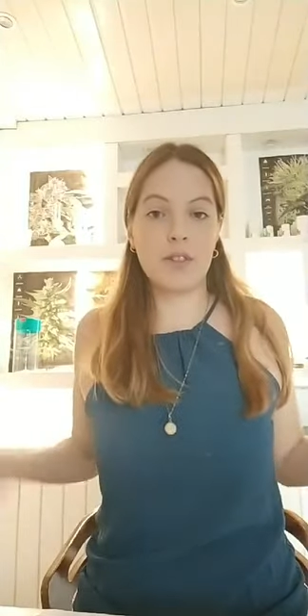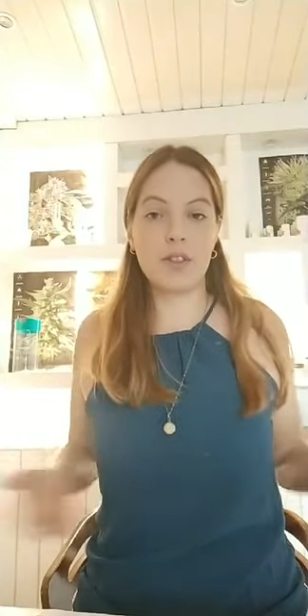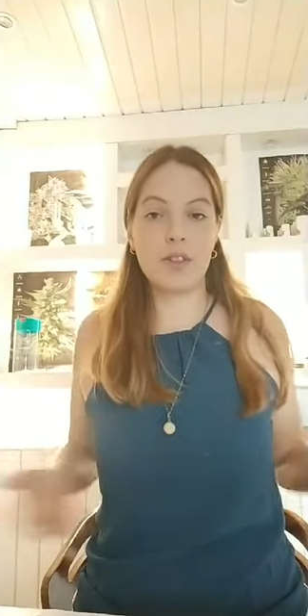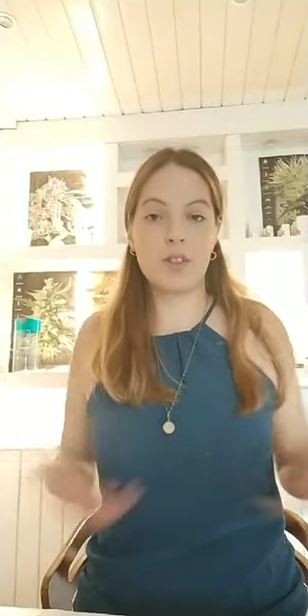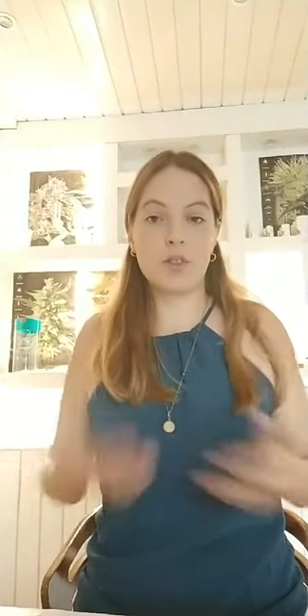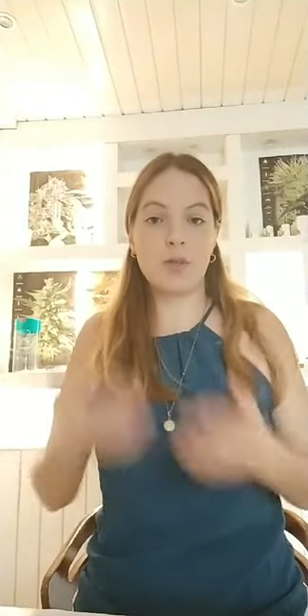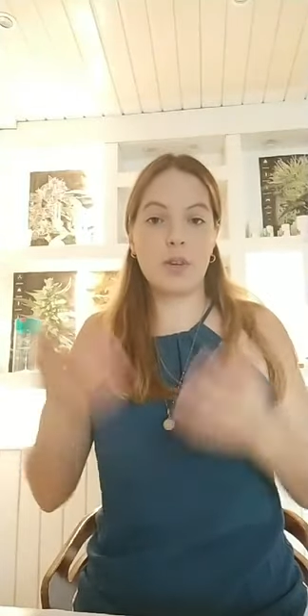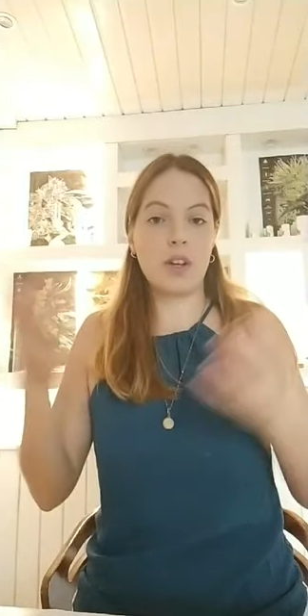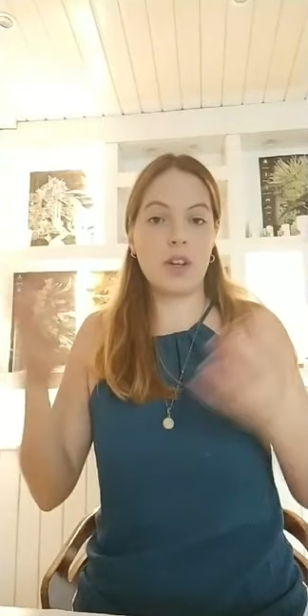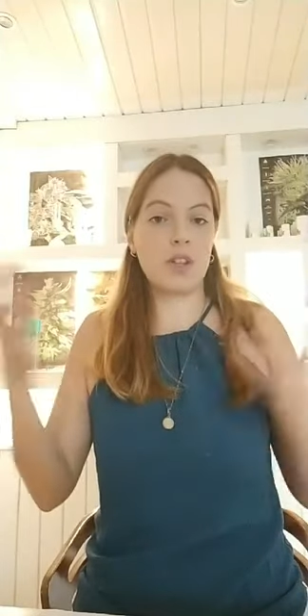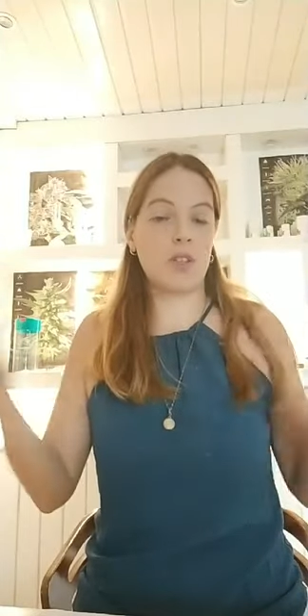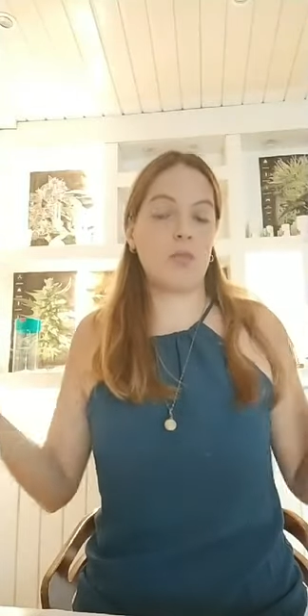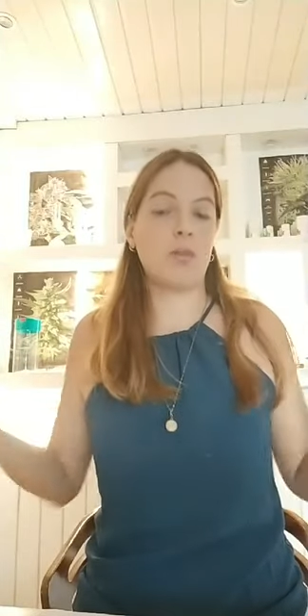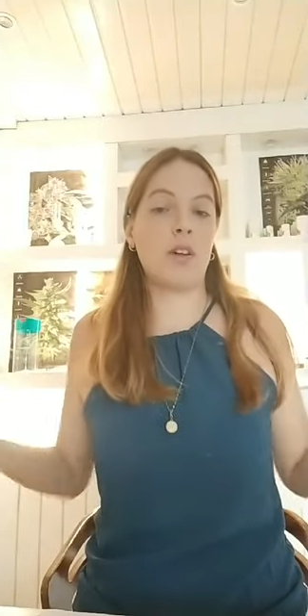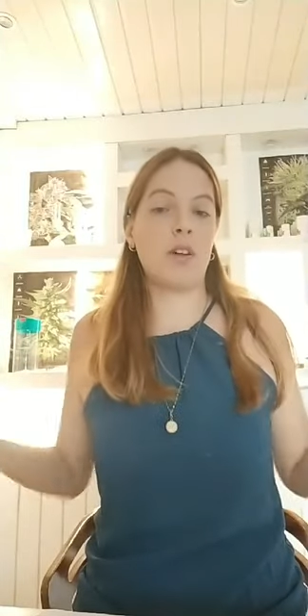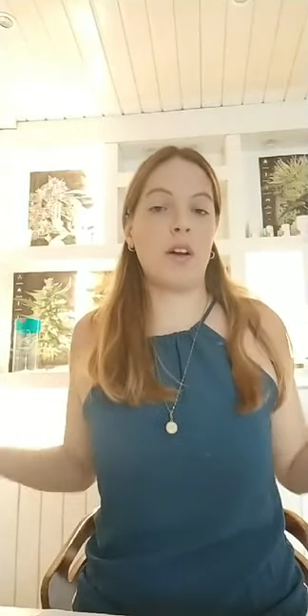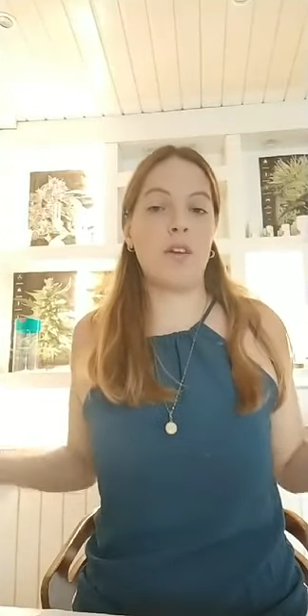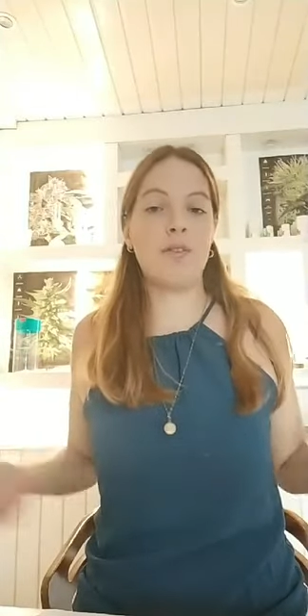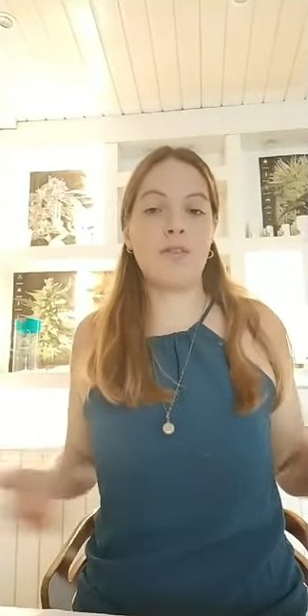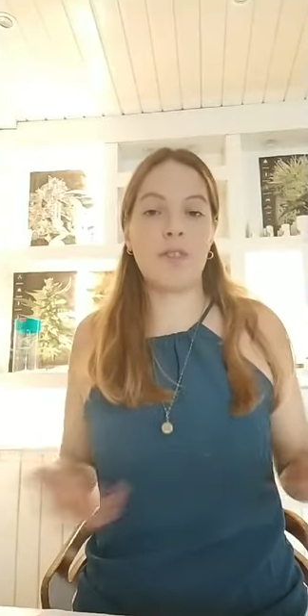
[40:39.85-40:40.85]
situation
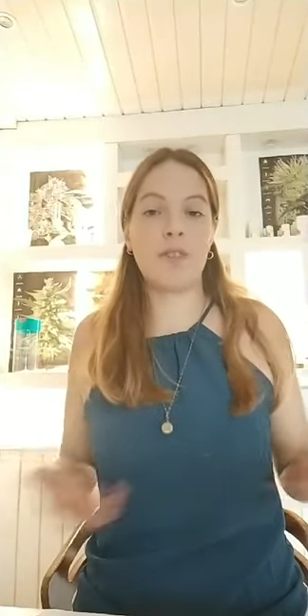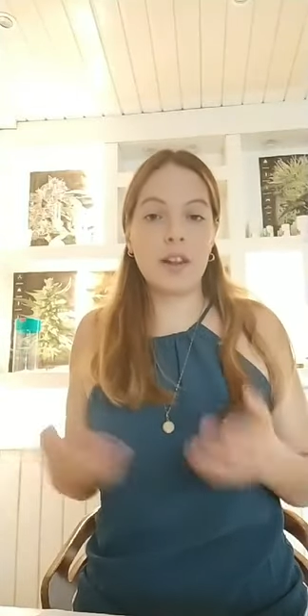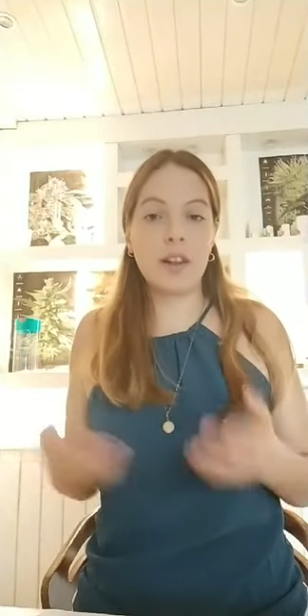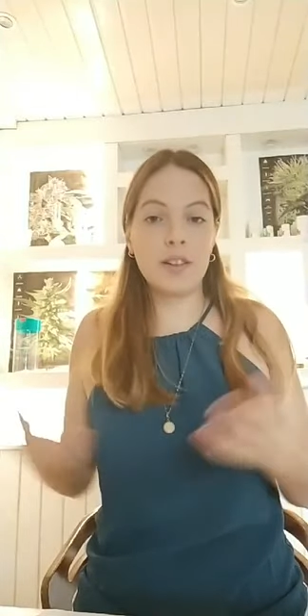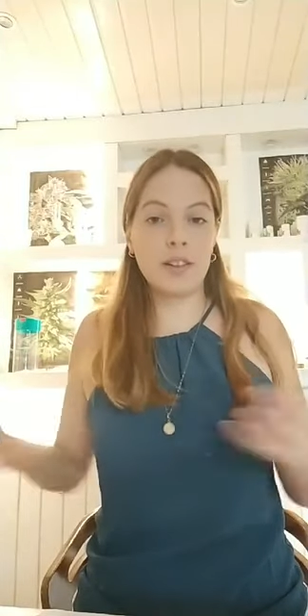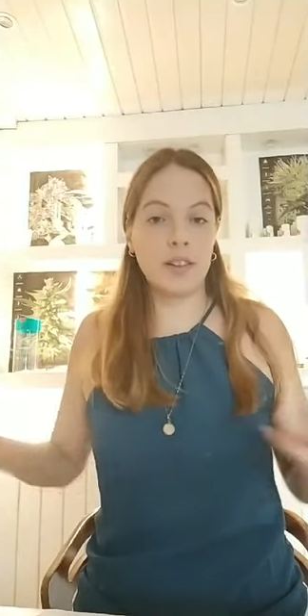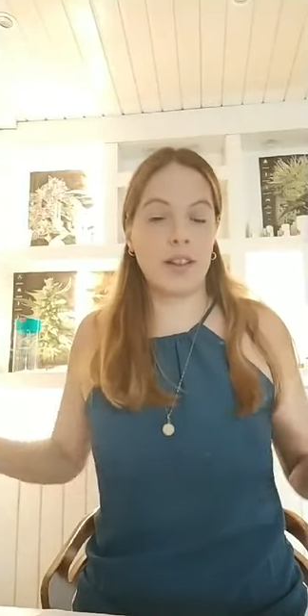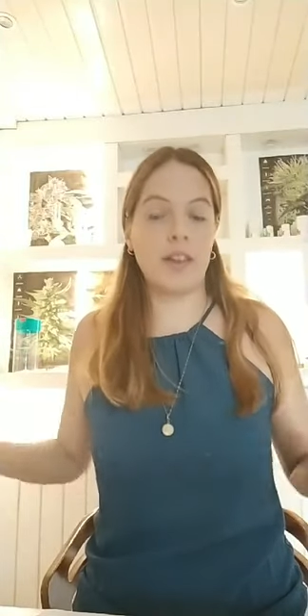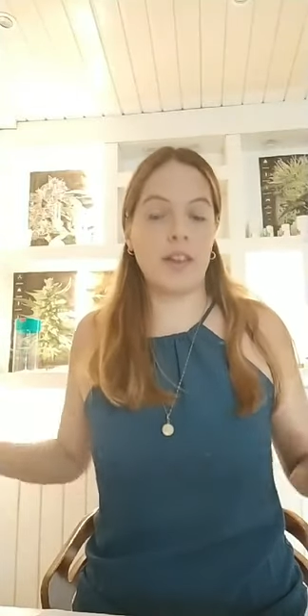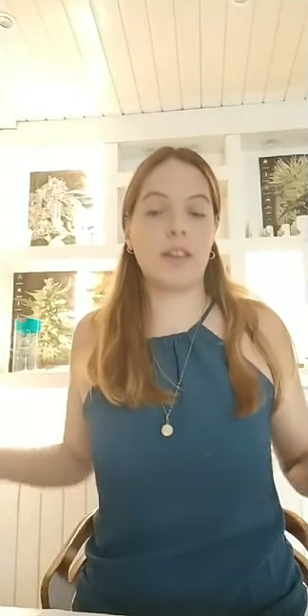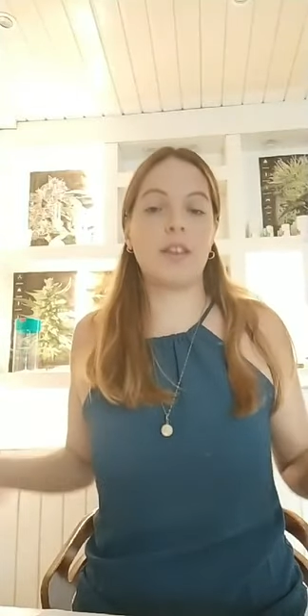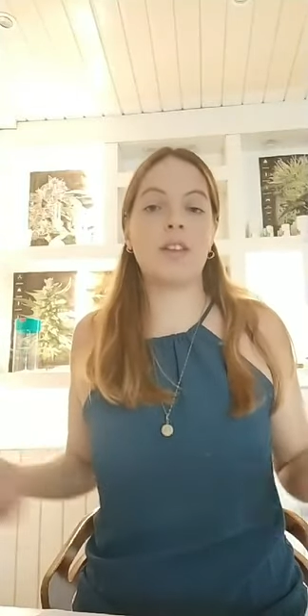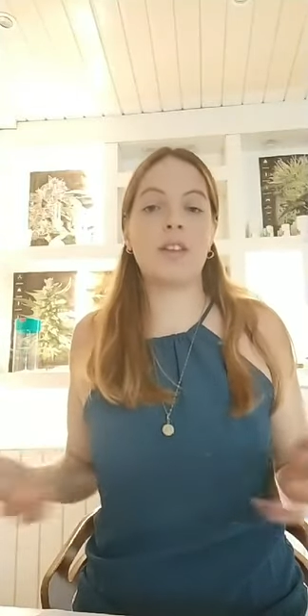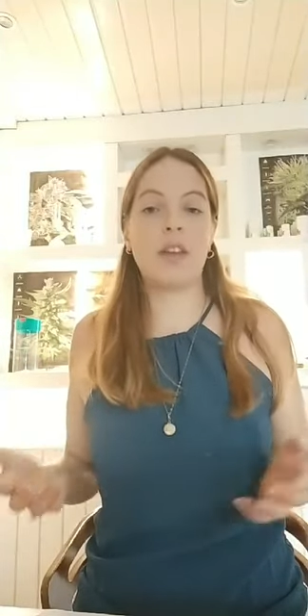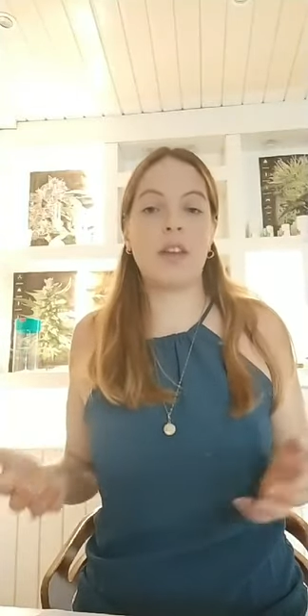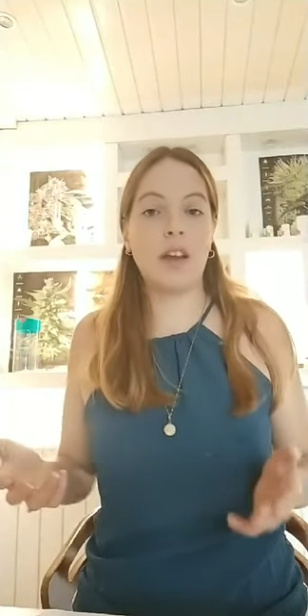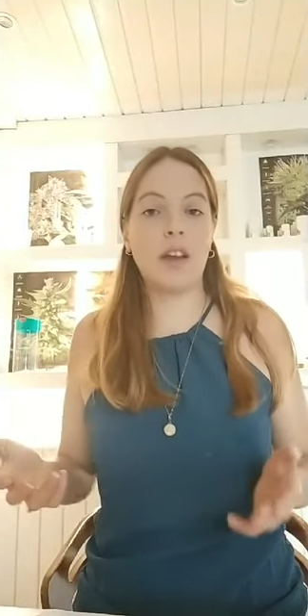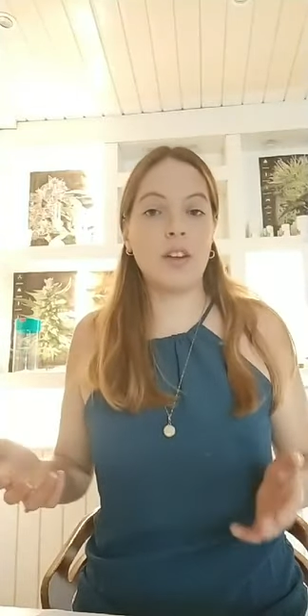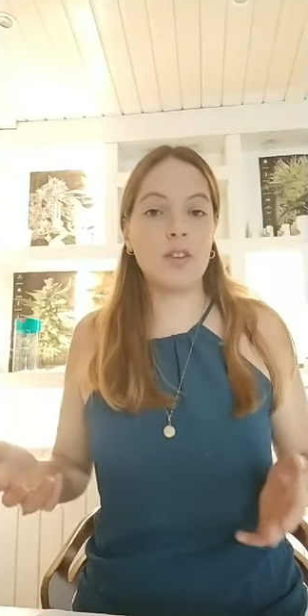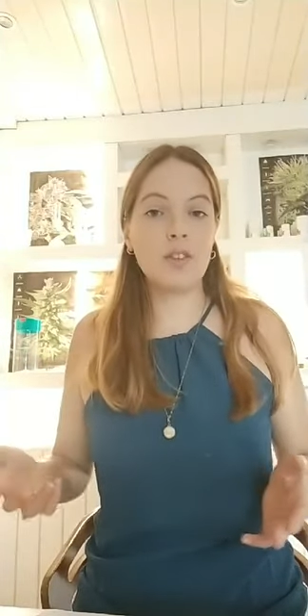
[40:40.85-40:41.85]
when I felt in any
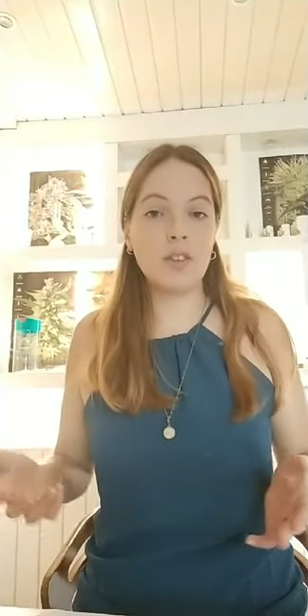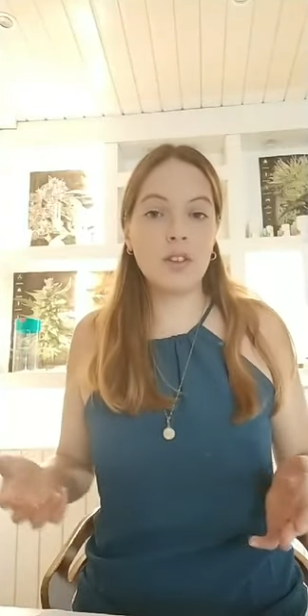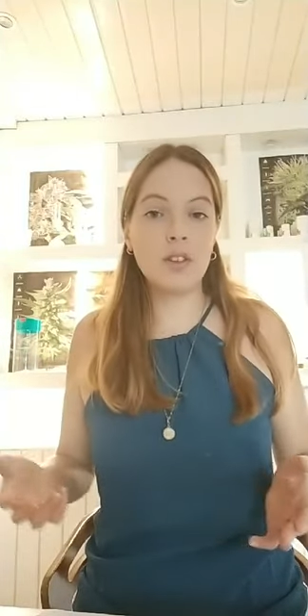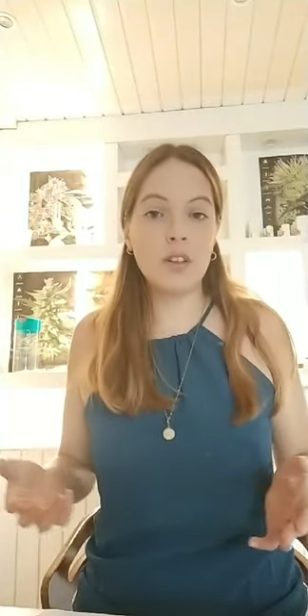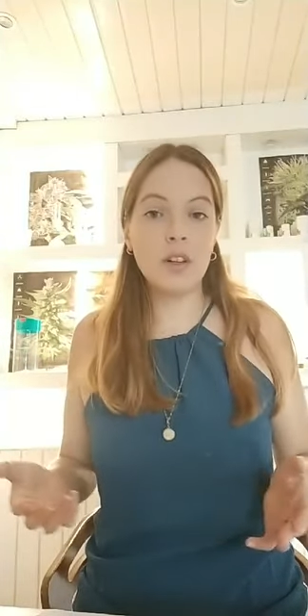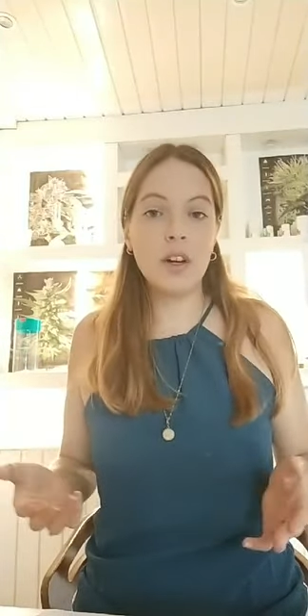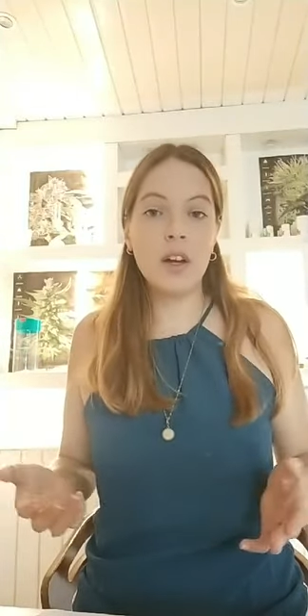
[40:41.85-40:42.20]
danger.